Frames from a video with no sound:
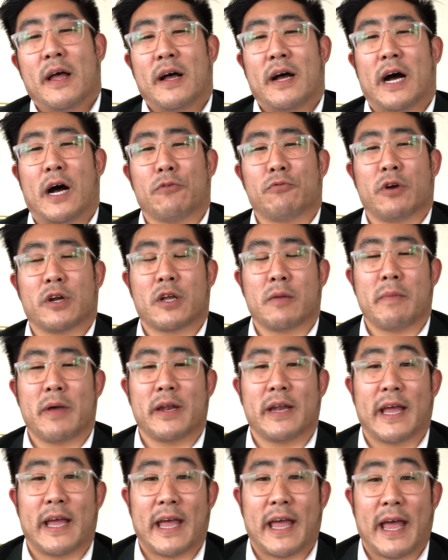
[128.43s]
I would
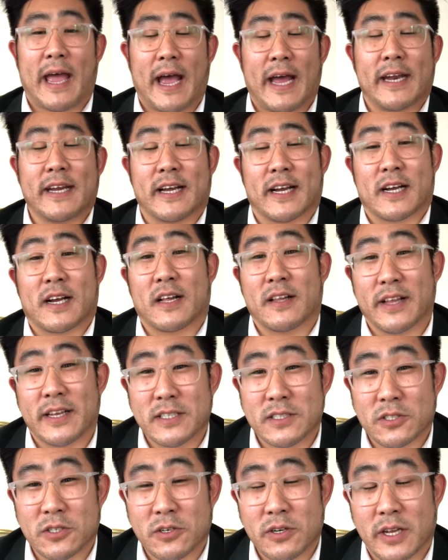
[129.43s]
recommend adding a
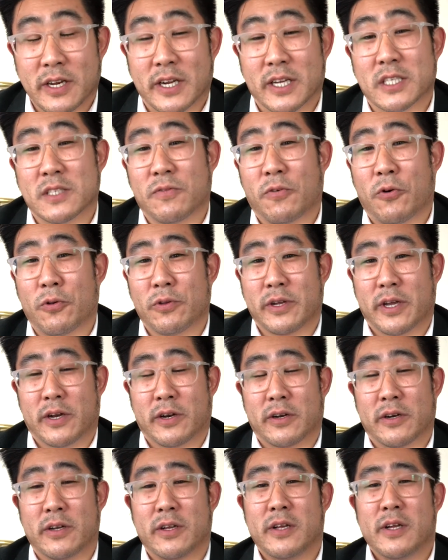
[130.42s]
cleanser and exfoliator.